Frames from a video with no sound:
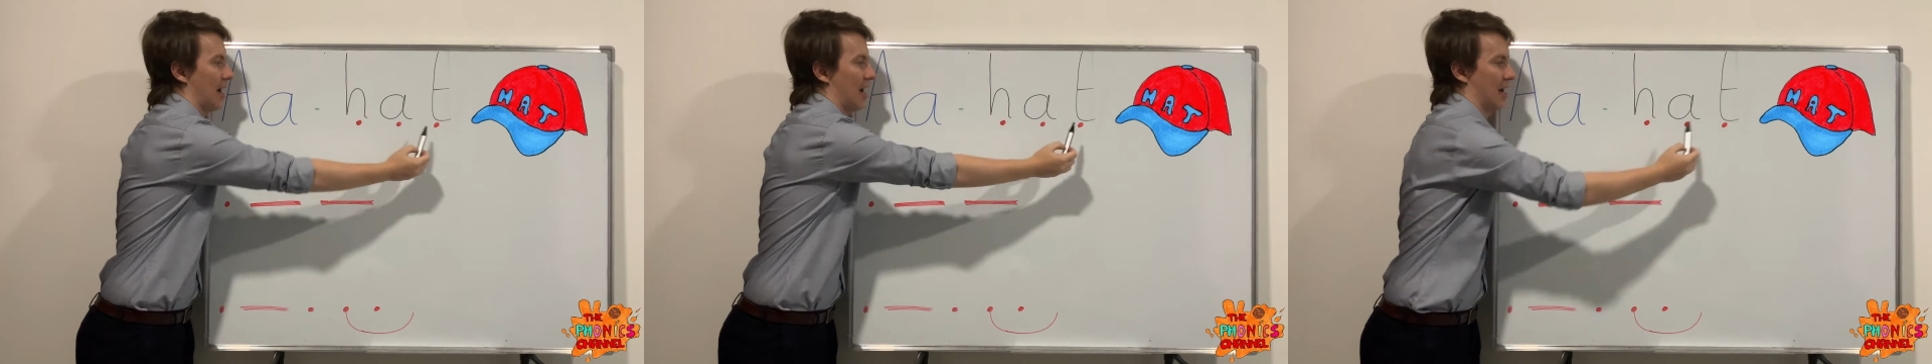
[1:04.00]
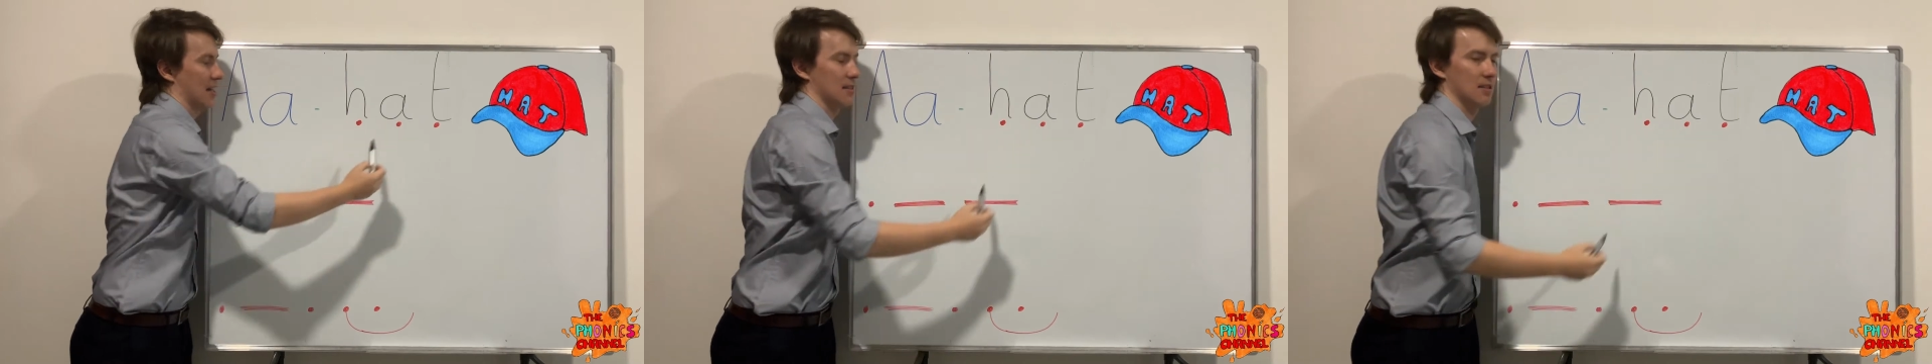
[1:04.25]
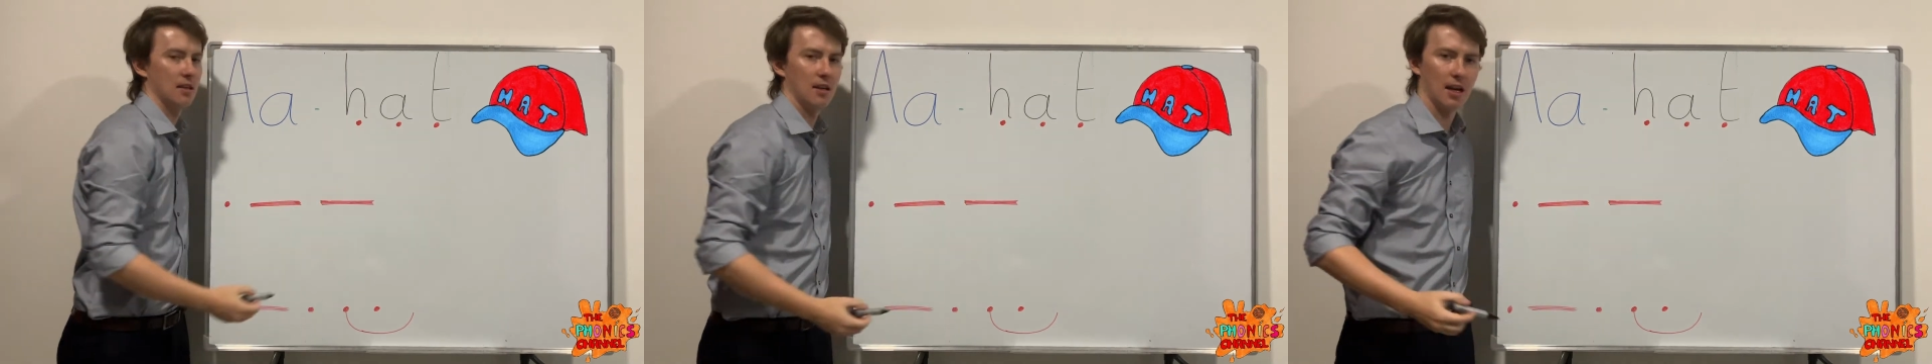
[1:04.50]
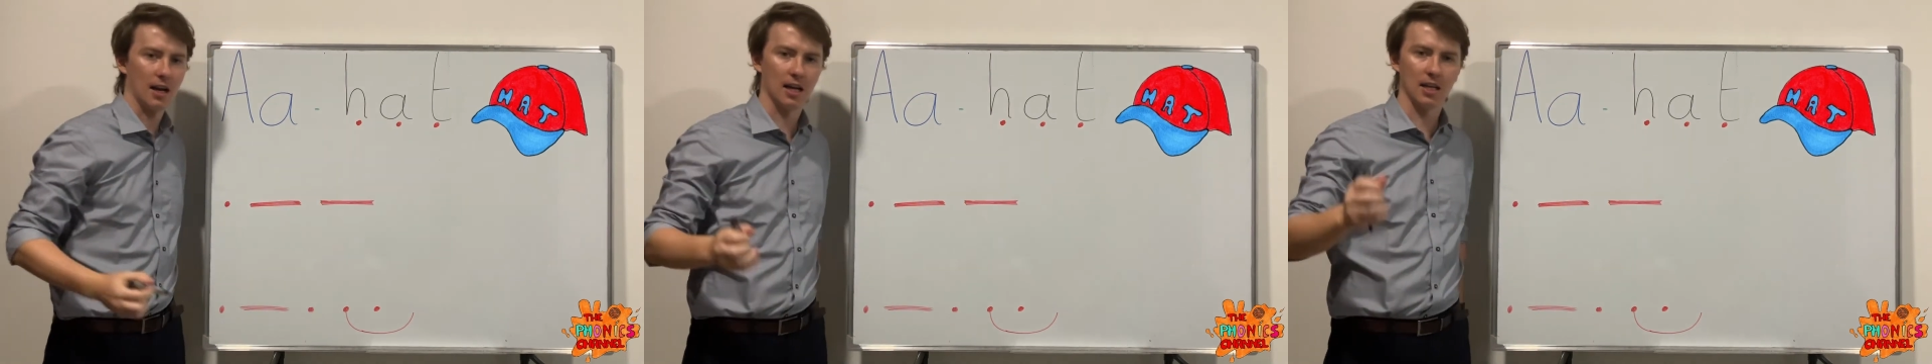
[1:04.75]
Hat.
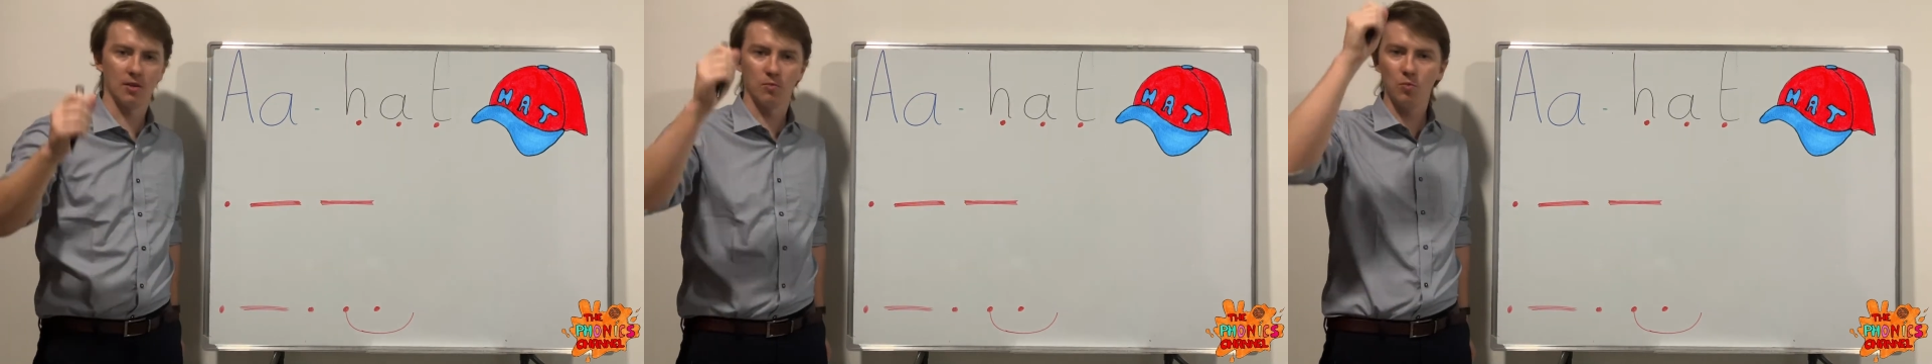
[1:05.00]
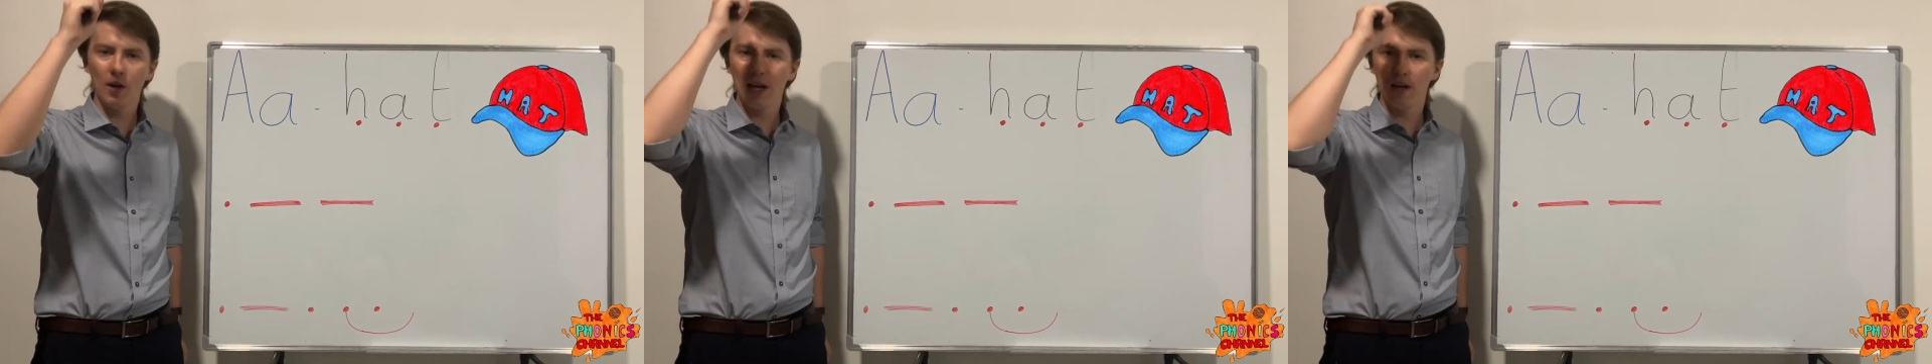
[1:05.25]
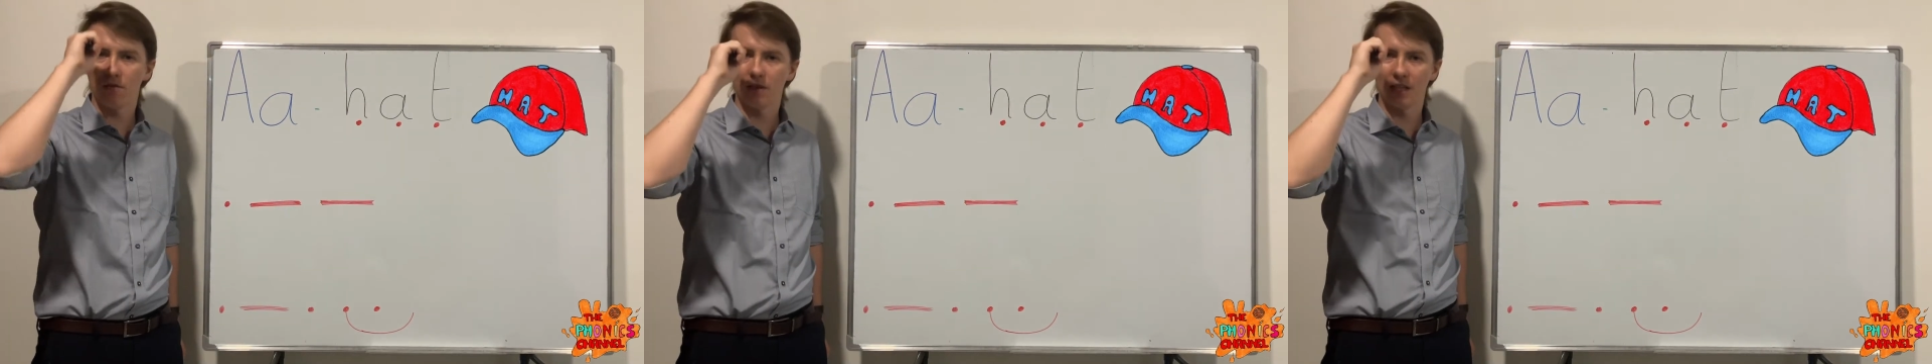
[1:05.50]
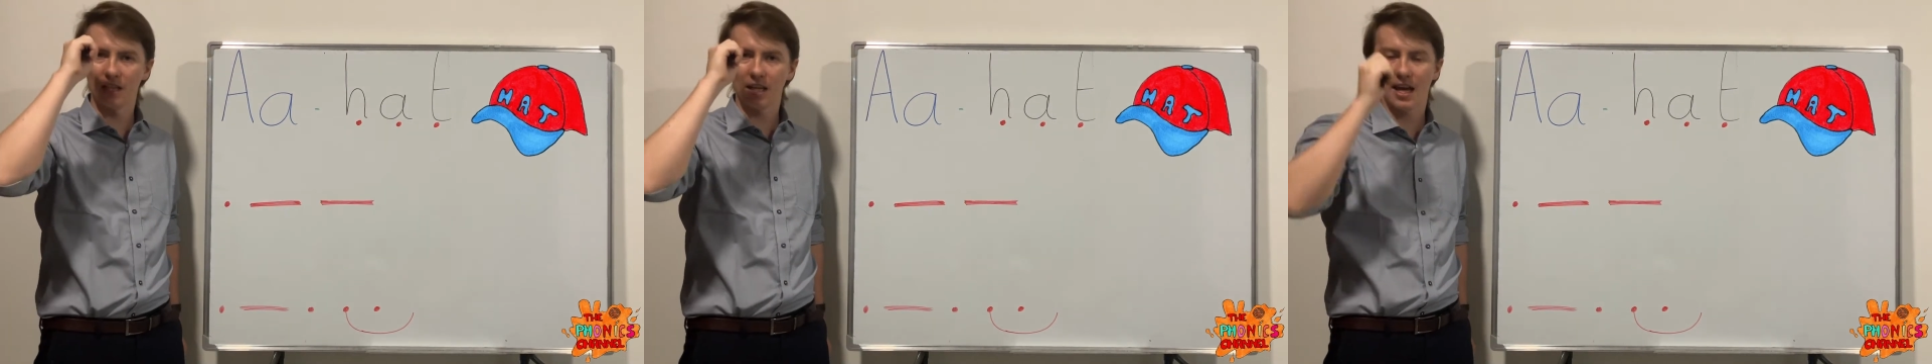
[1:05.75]
I am
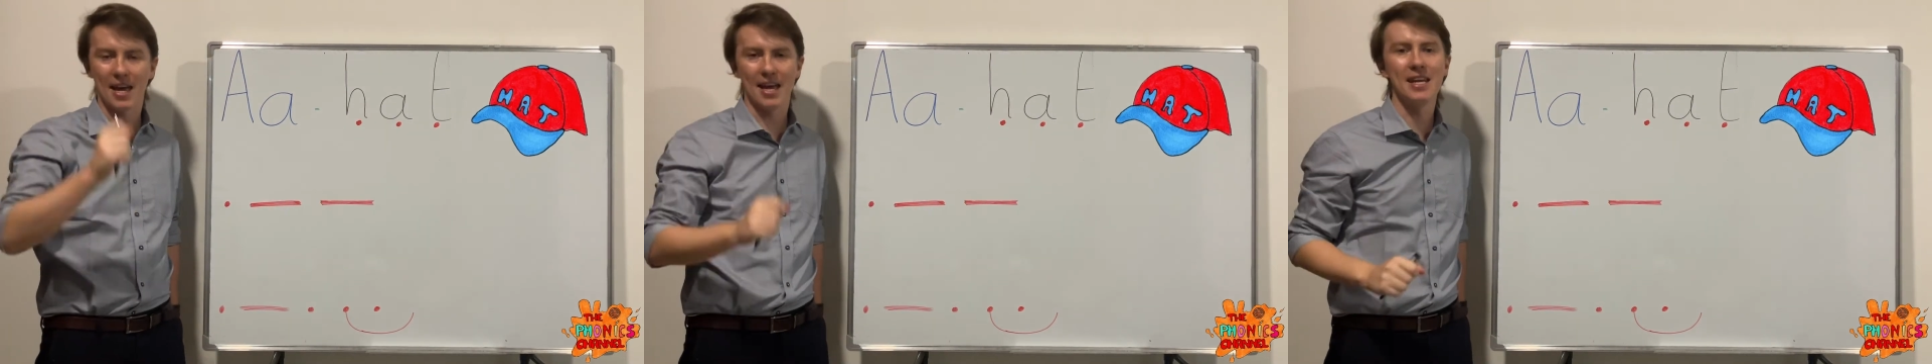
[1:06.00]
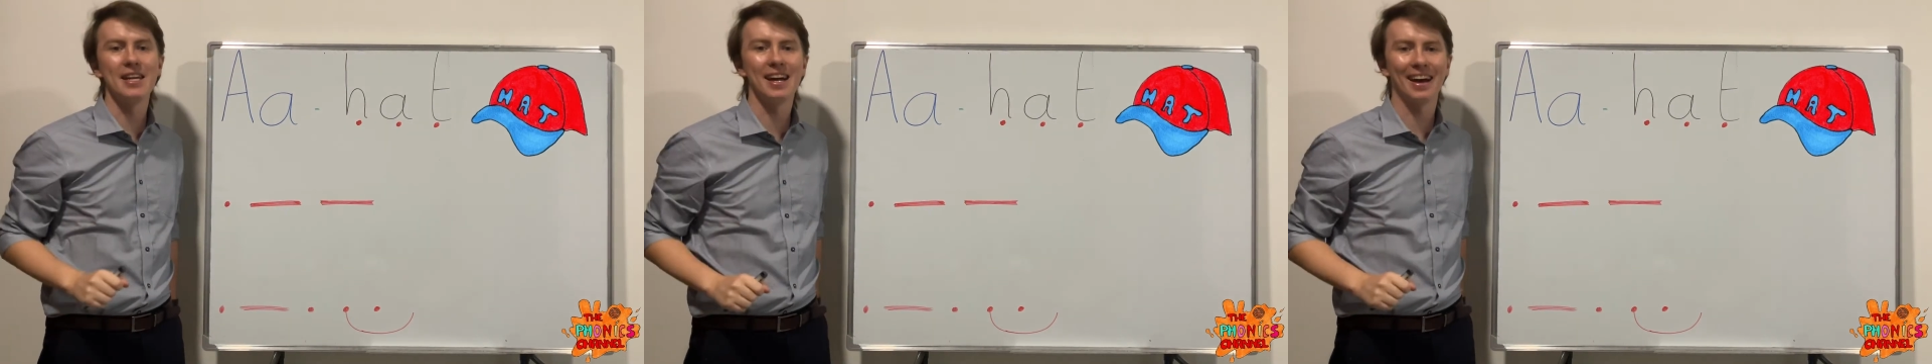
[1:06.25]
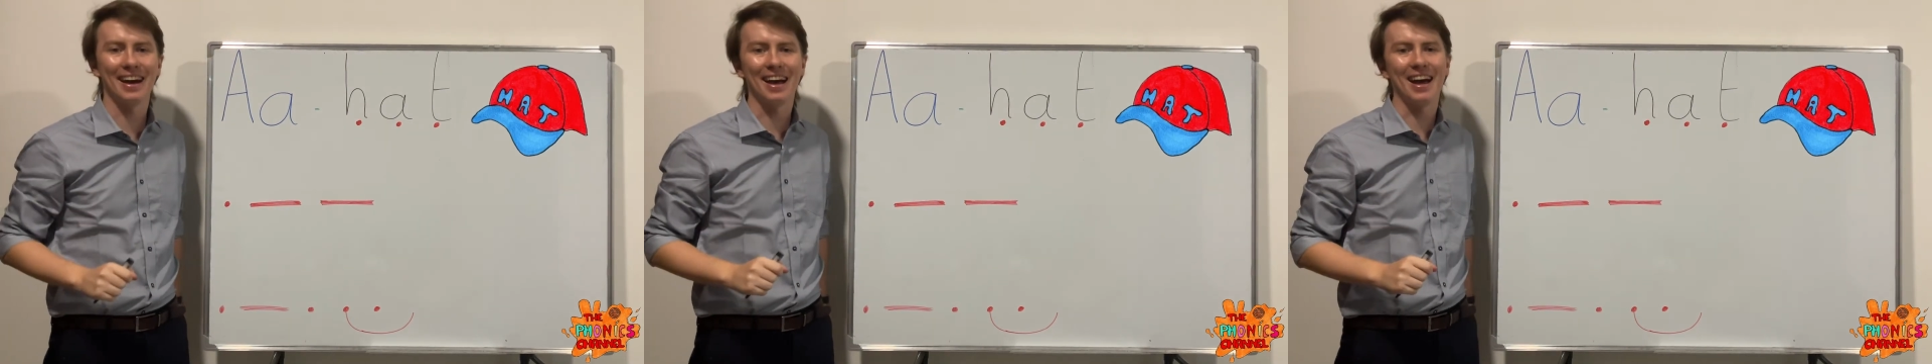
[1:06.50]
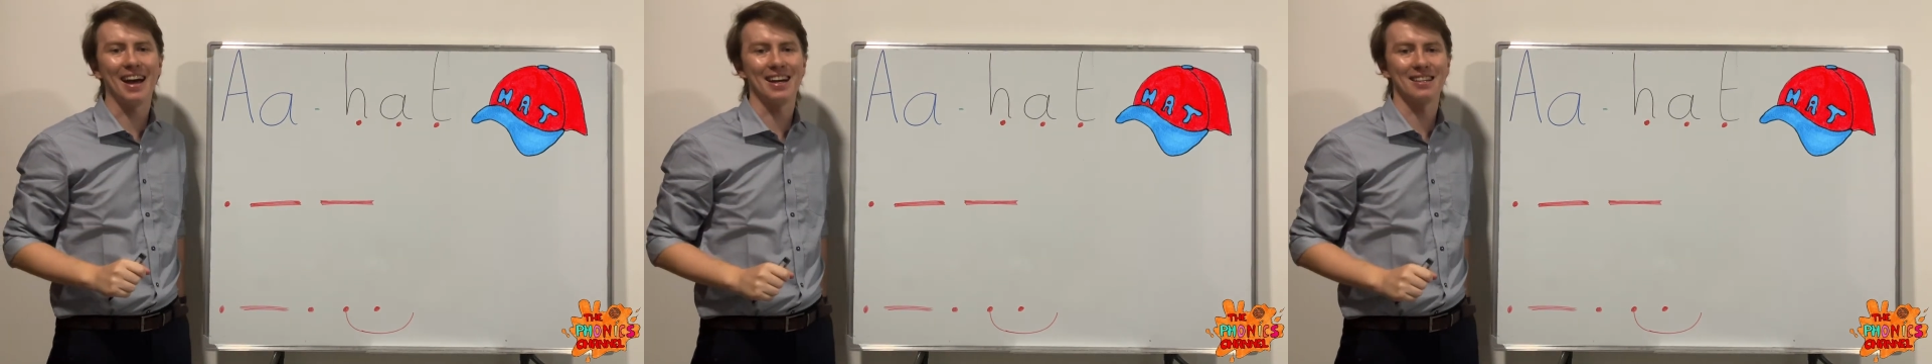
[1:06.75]
wearing a
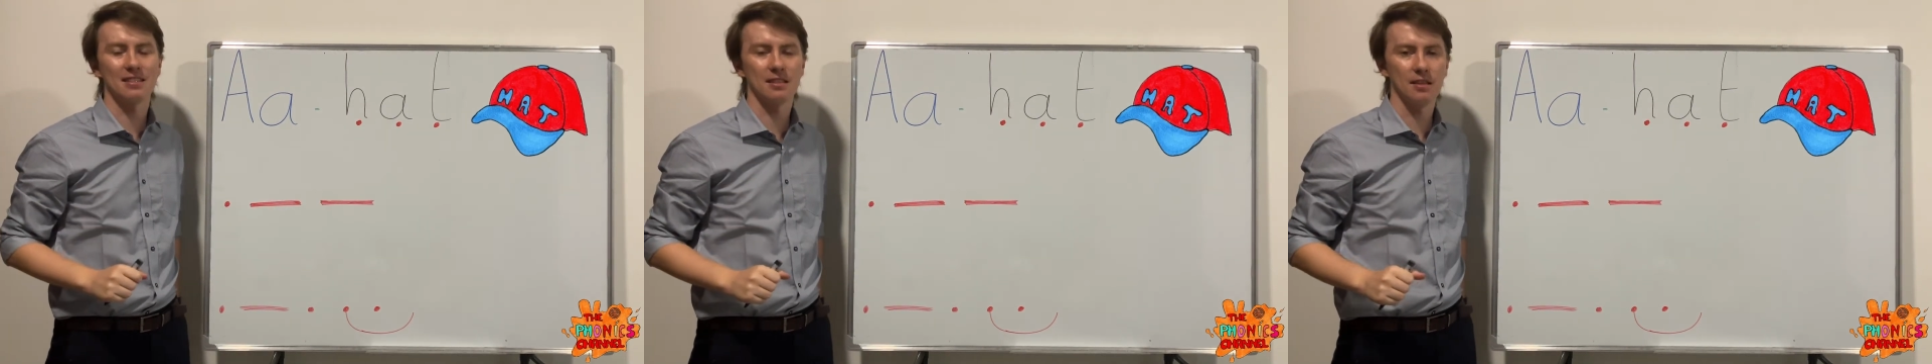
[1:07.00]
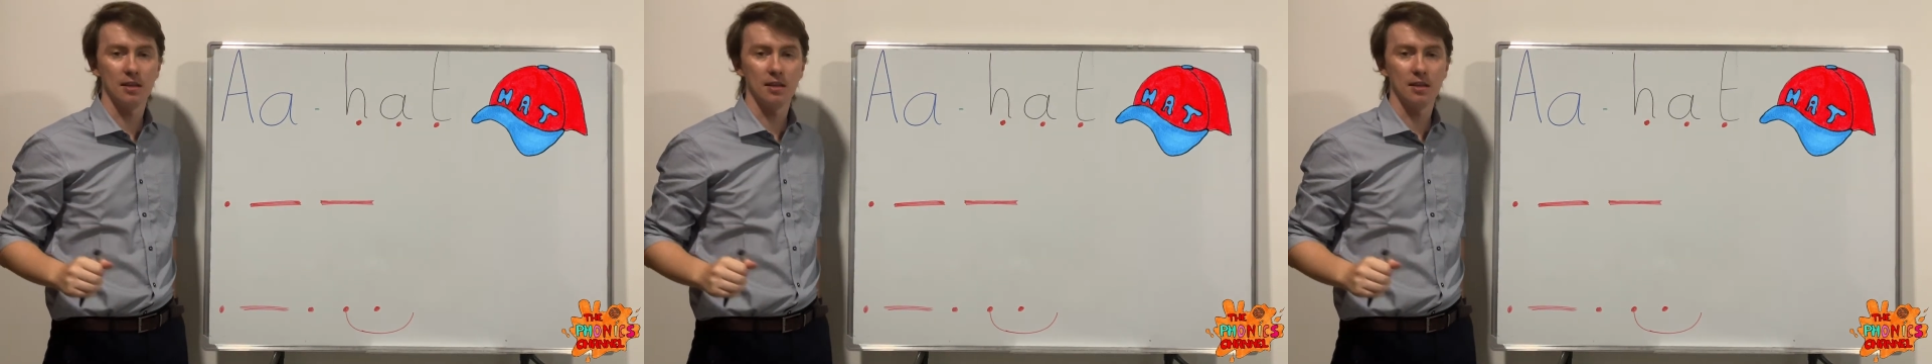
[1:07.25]
hat.